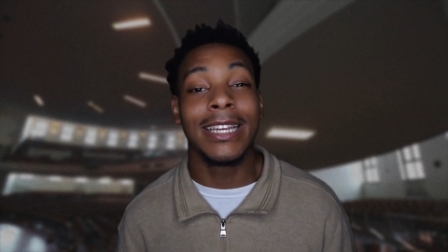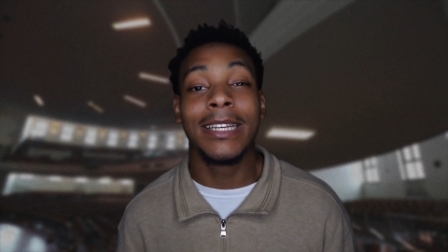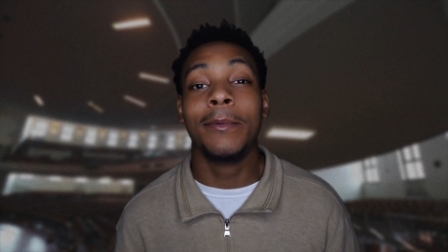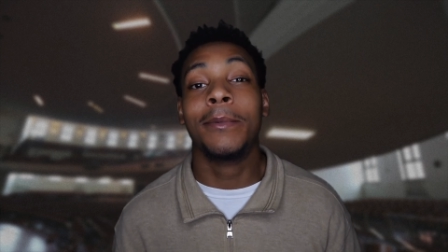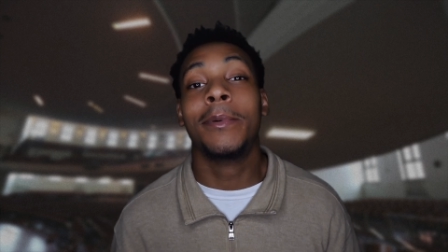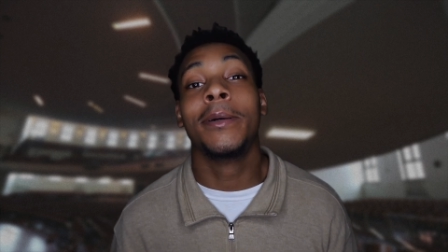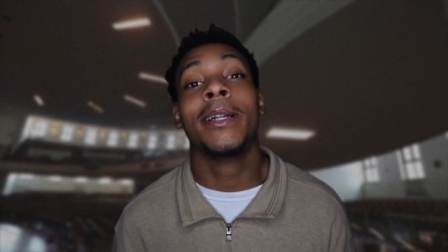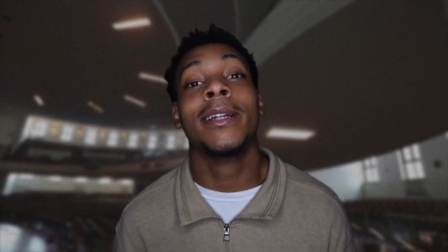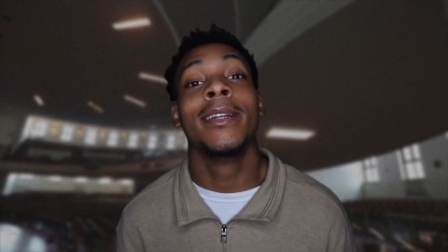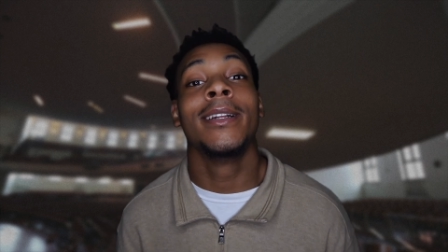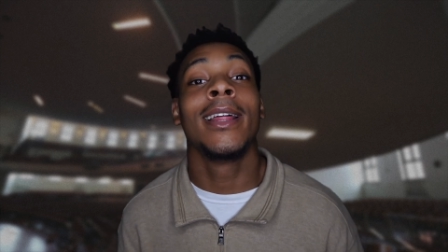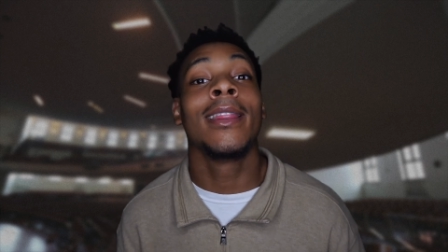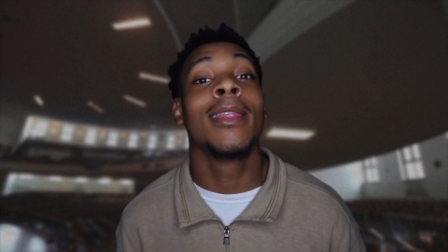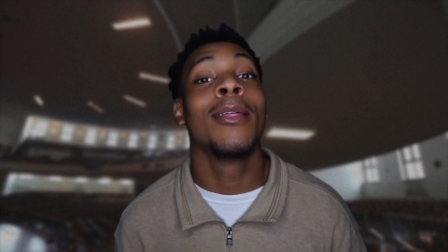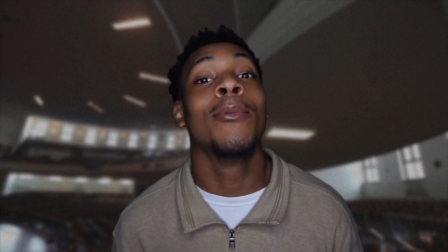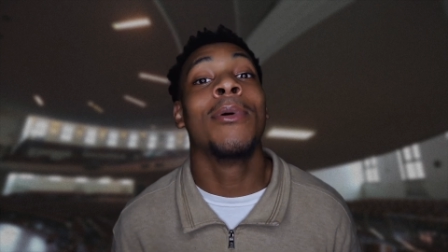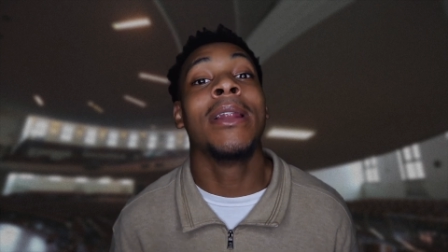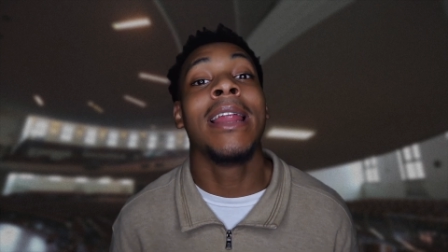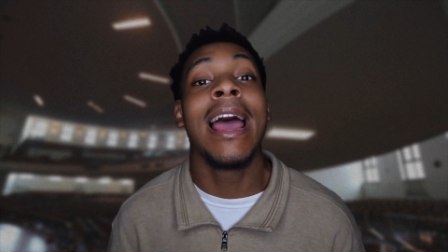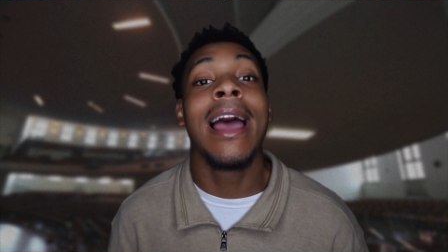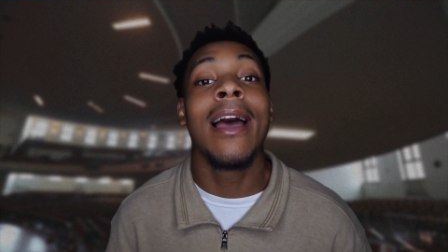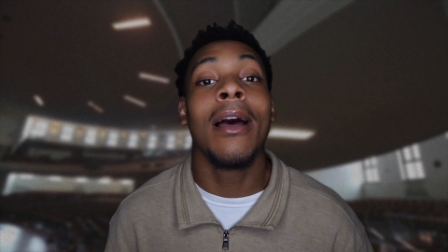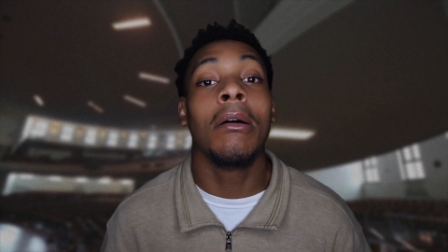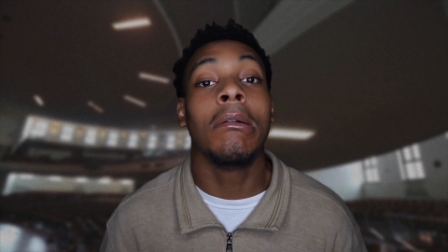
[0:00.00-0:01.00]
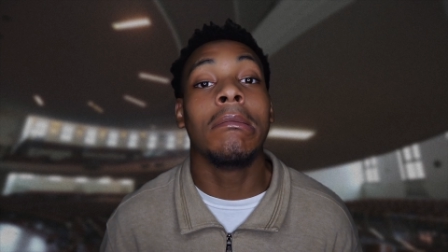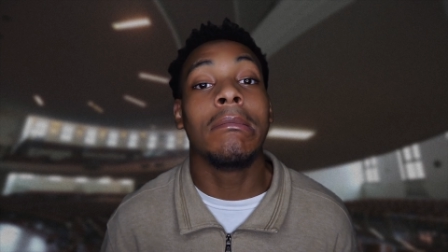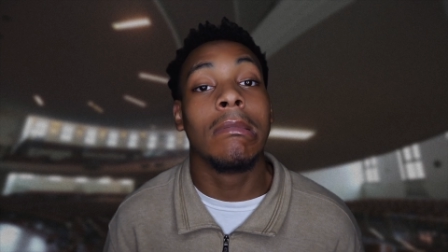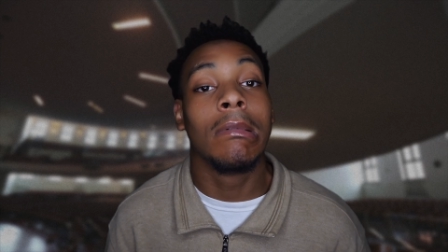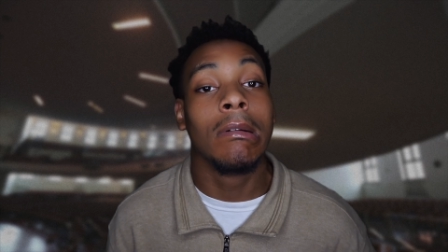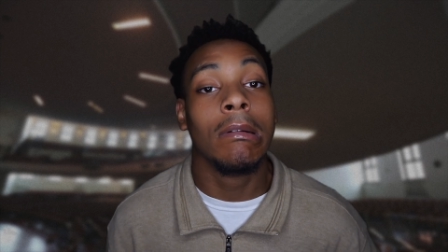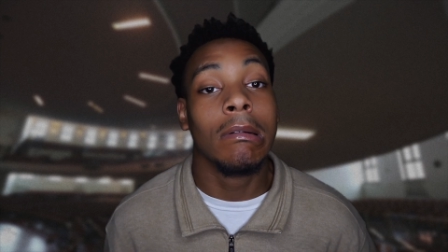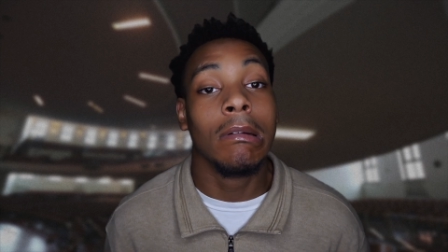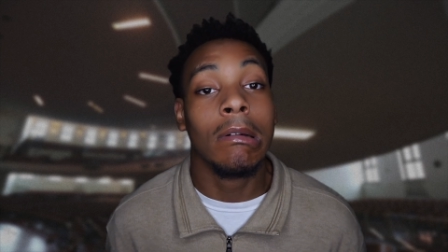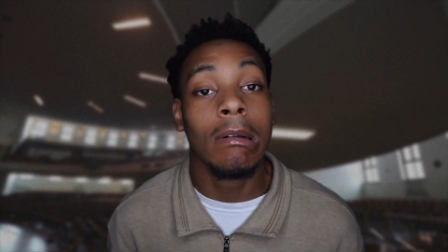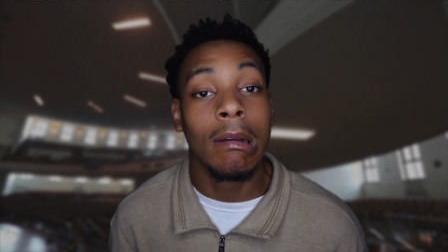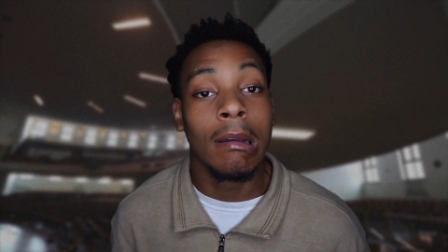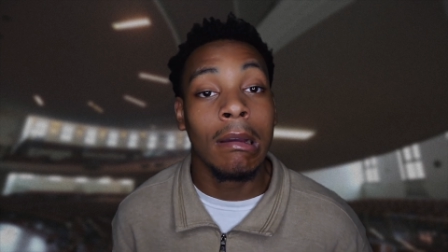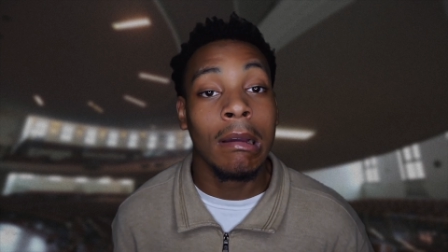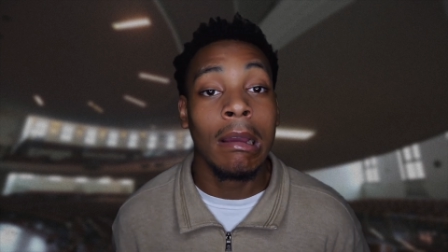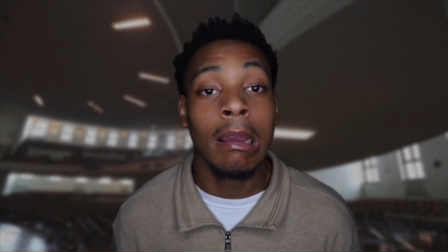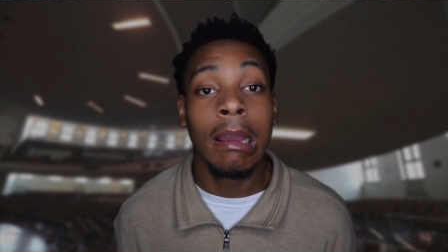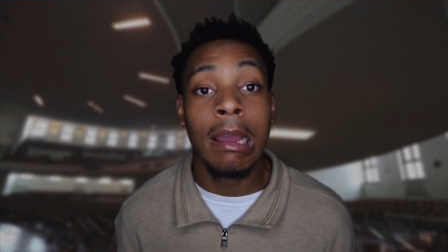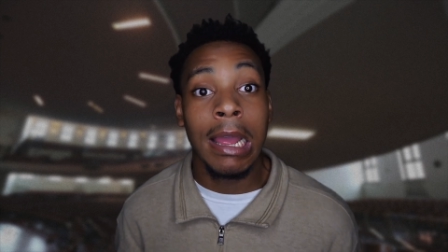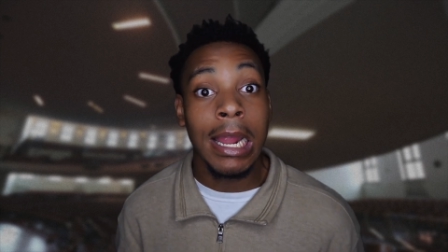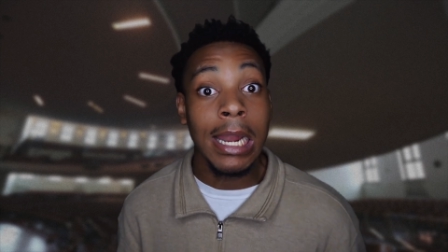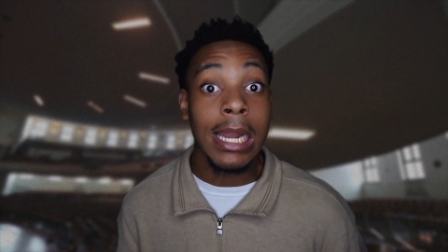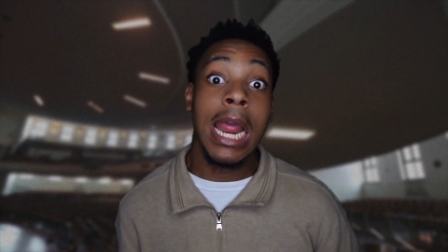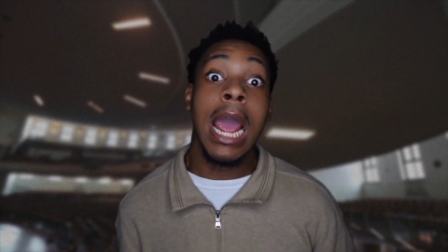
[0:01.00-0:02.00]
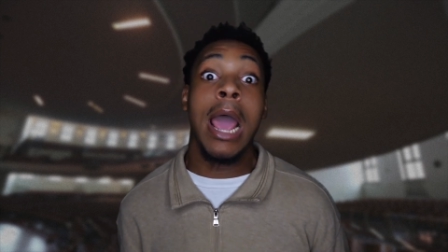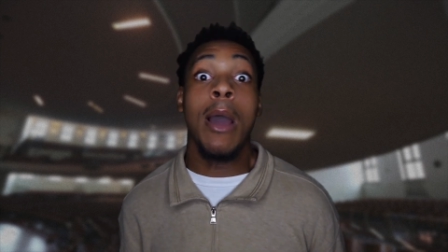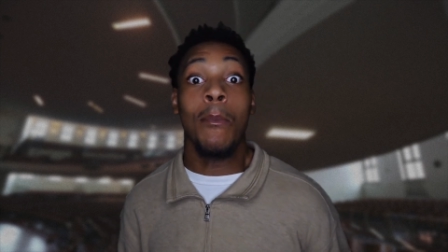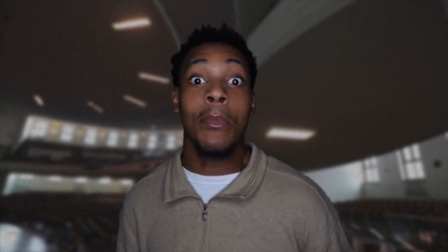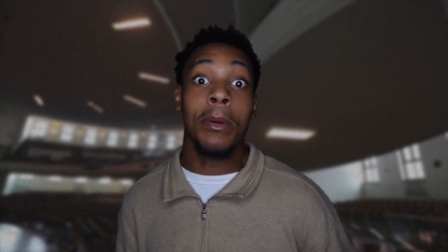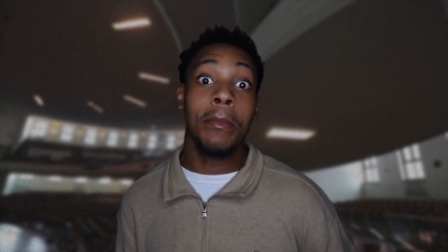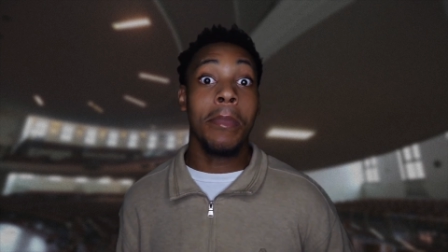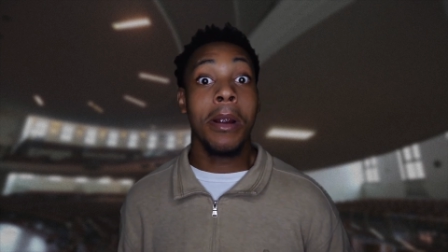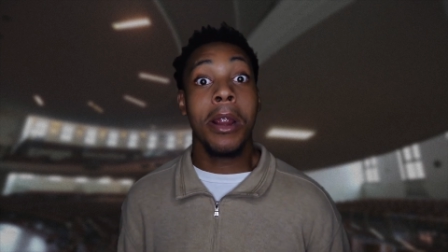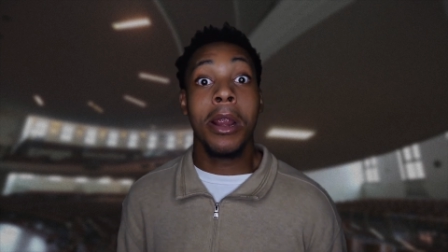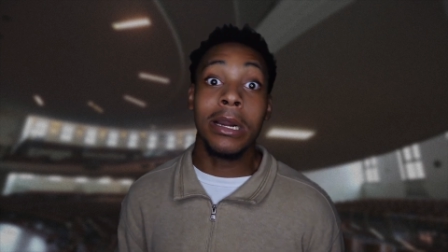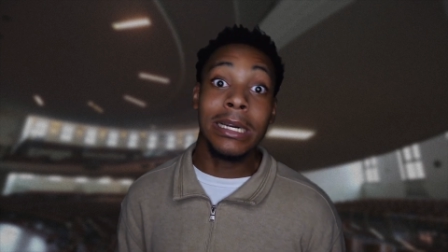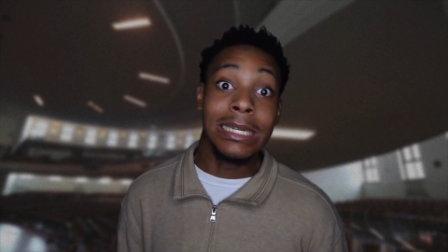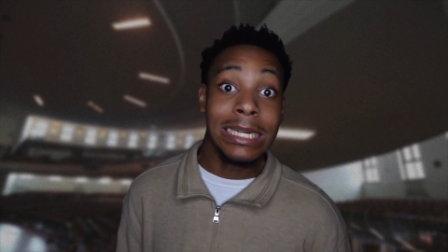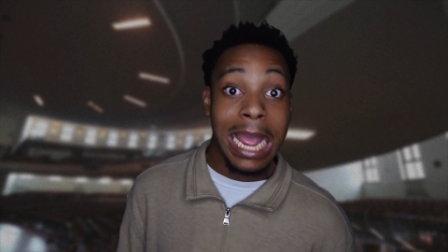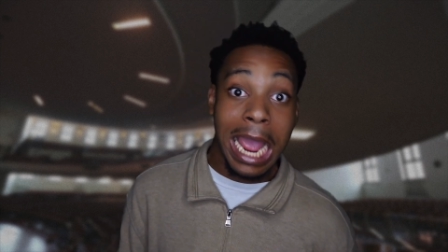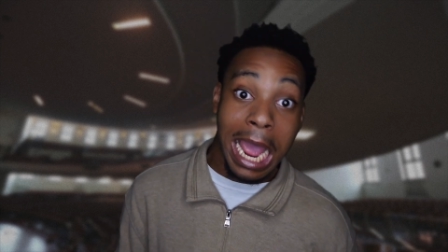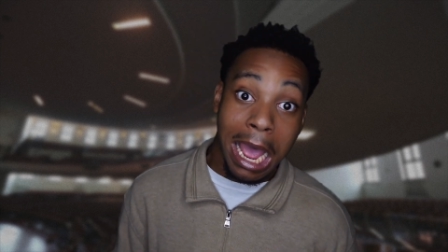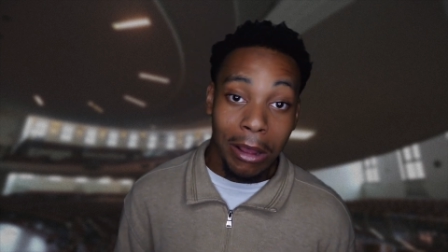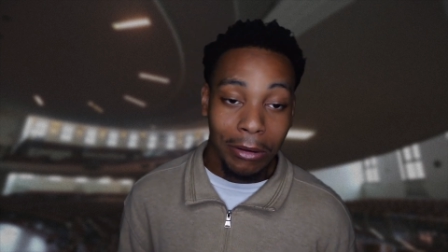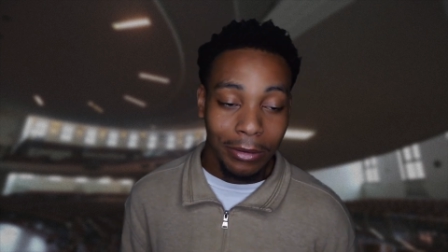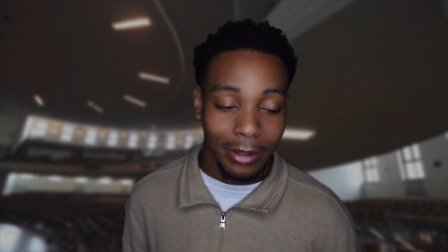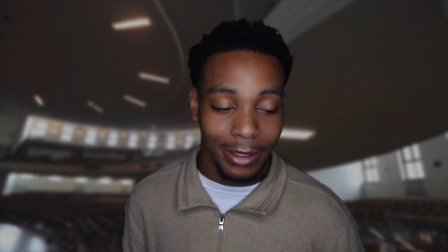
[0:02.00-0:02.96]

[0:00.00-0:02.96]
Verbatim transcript: and you put another one out, that one burns out.